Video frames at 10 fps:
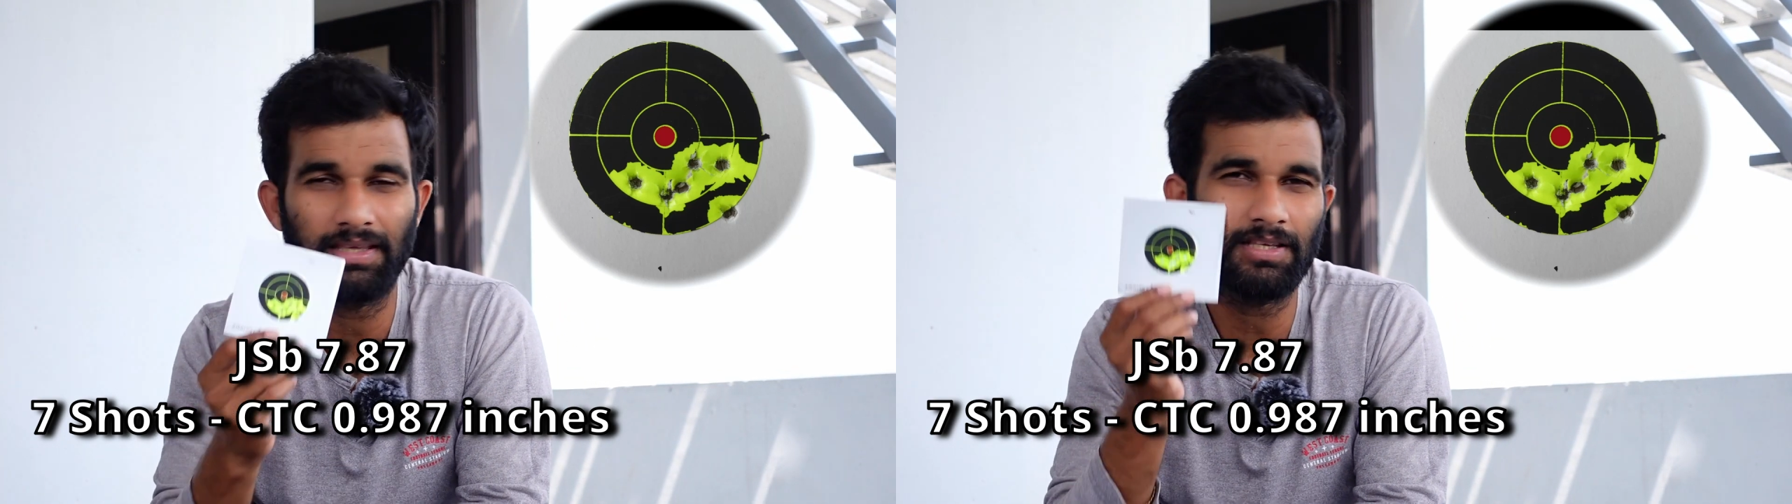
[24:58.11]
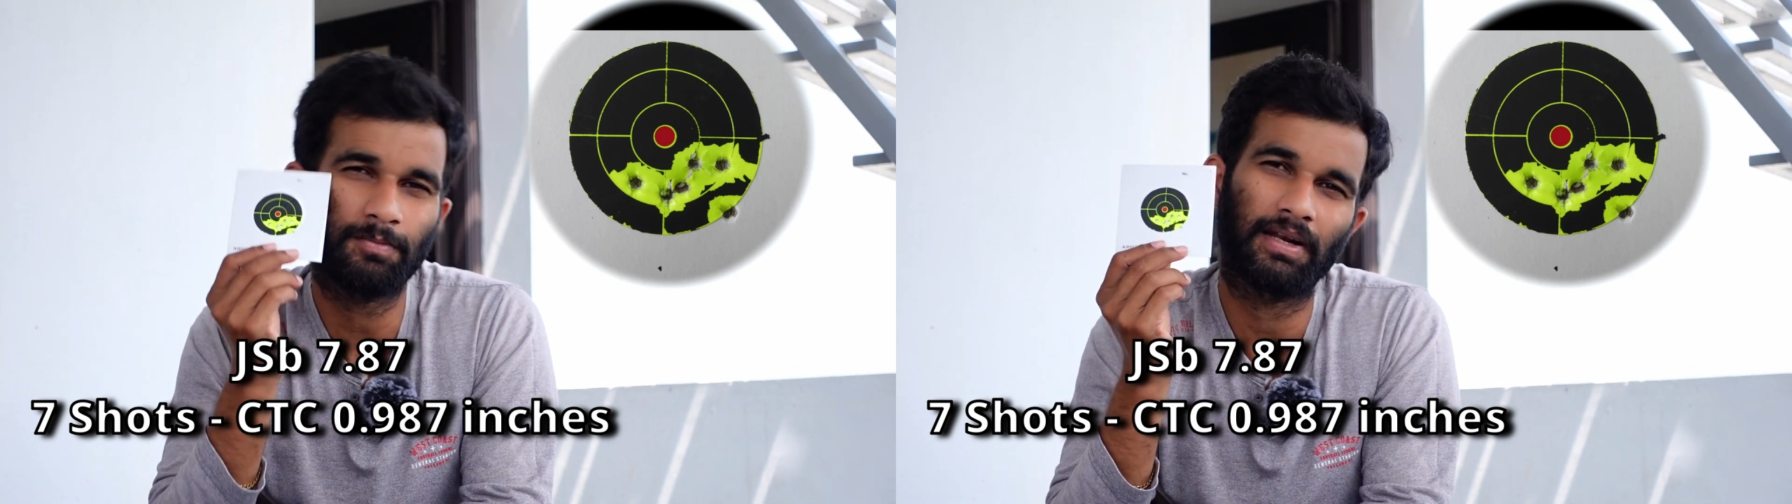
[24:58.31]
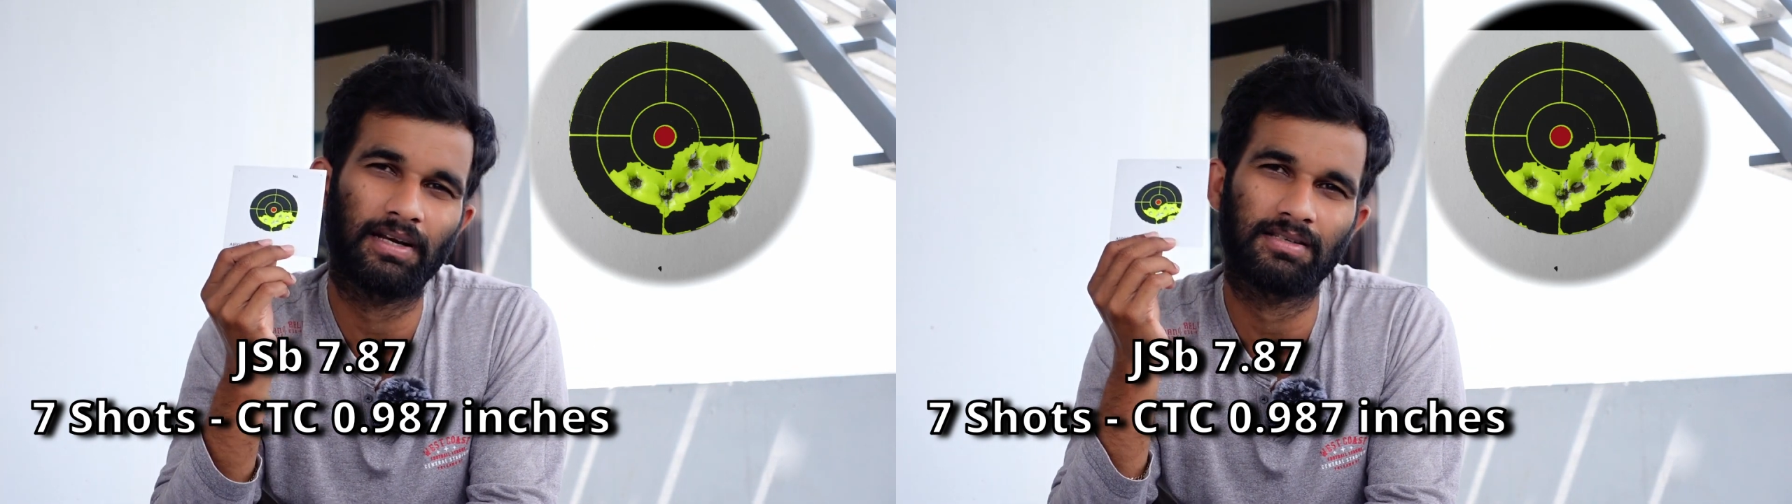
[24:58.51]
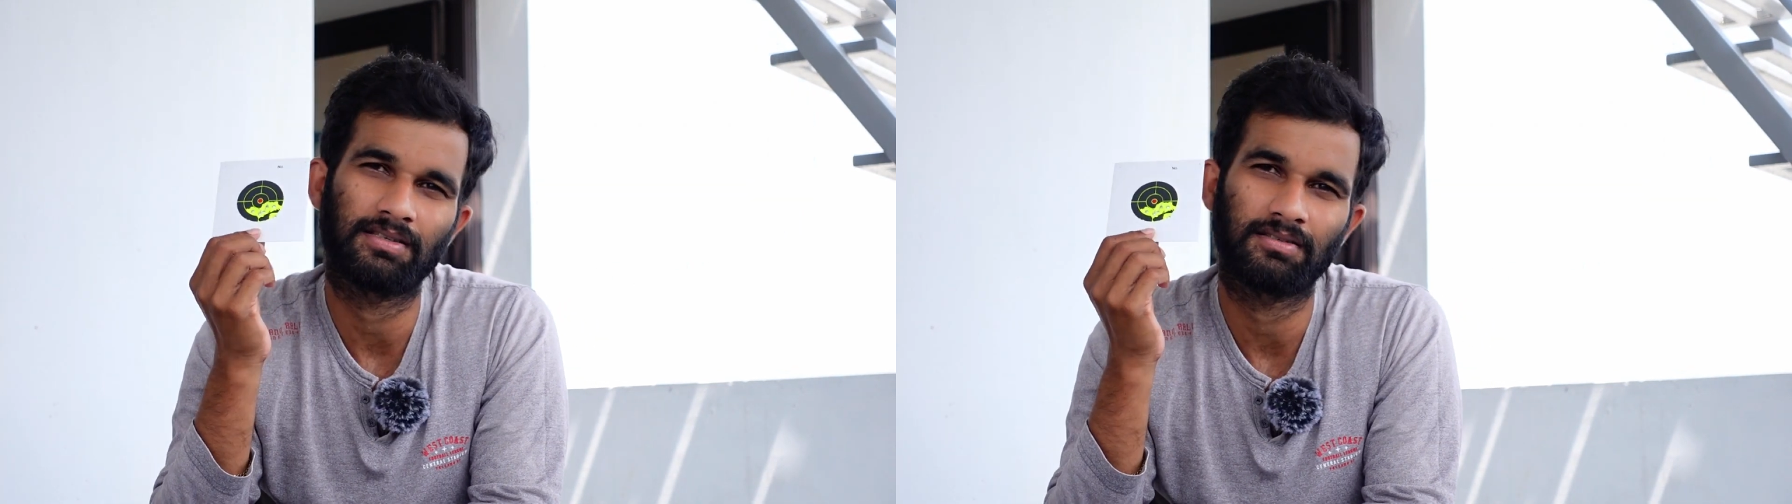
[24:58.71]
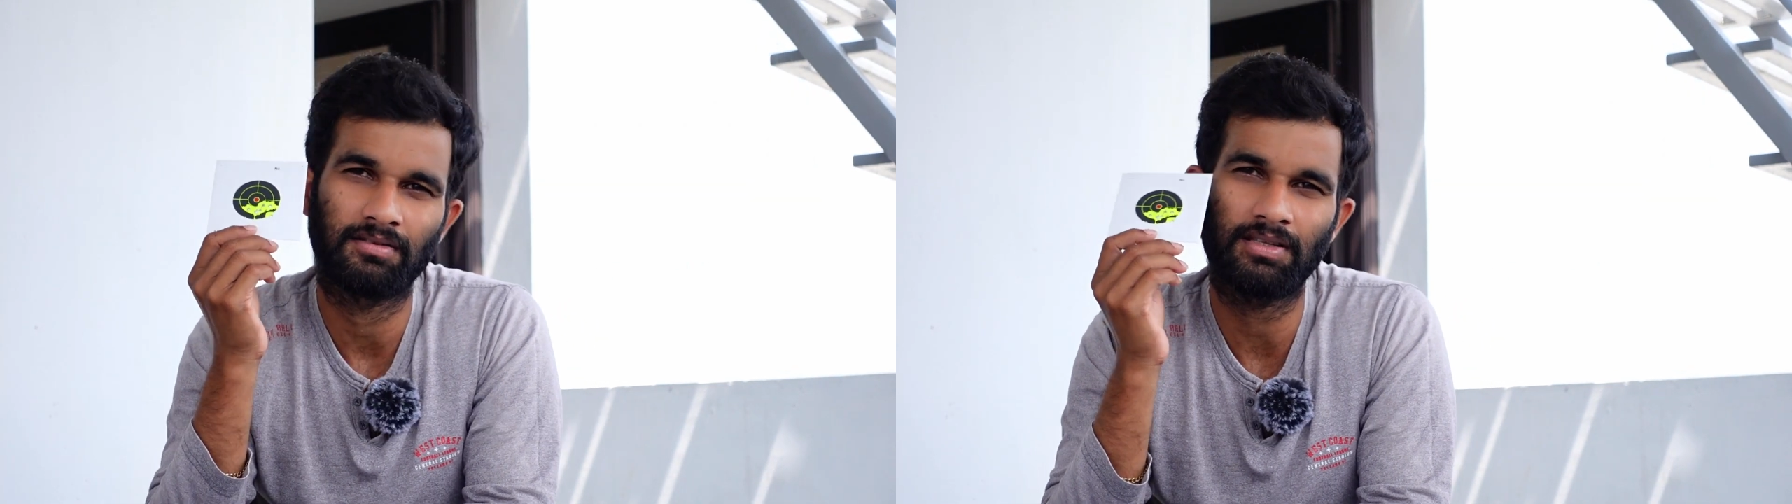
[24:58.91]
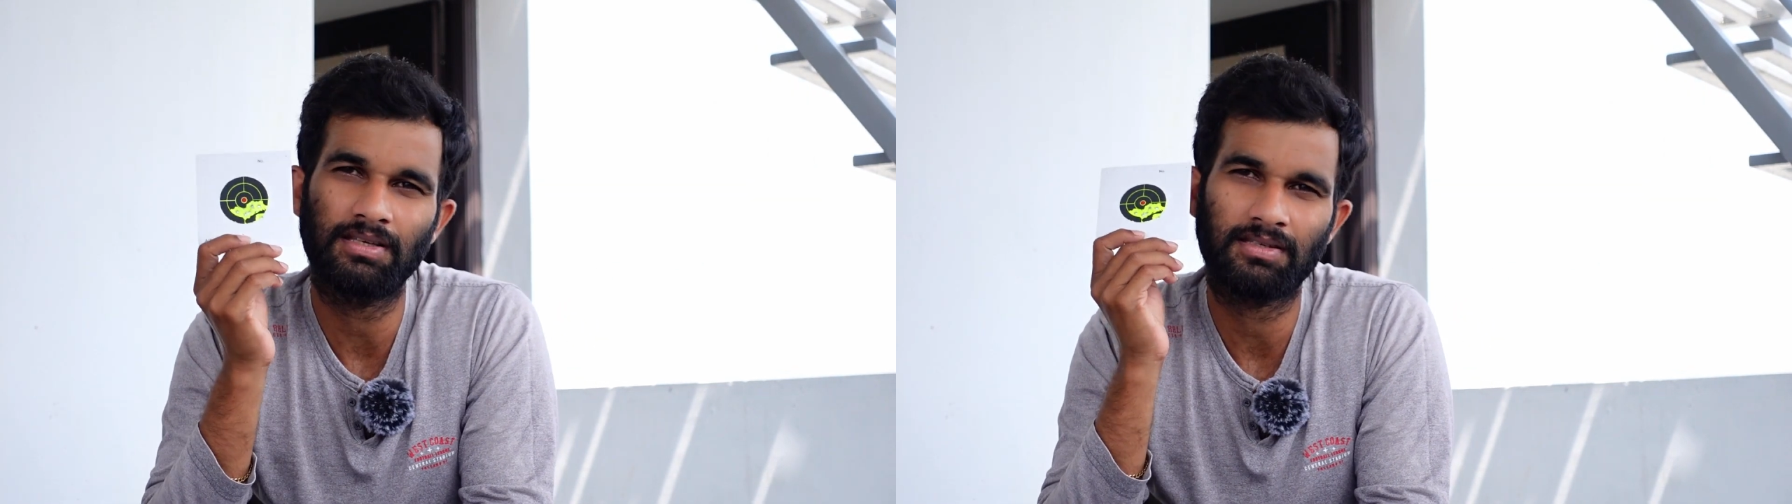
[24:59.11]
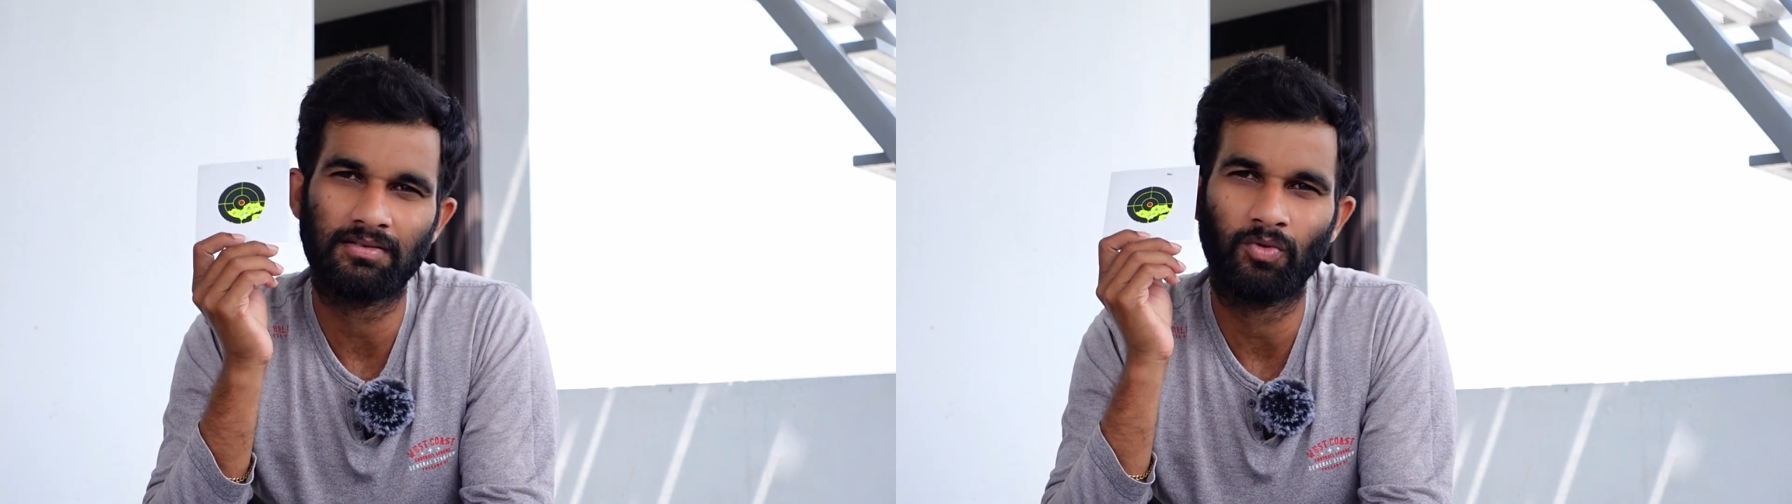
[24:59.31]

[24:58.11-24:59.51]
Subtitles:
these pellets, these